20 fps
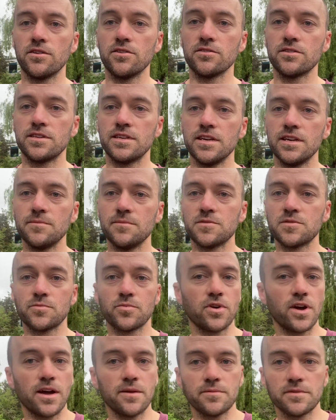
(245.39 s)
teams
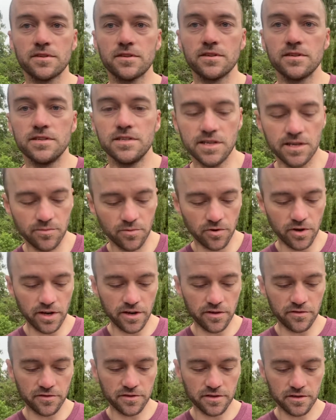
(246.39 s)
prepped,
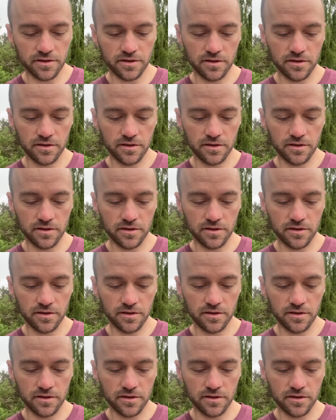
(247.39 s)
debriefed,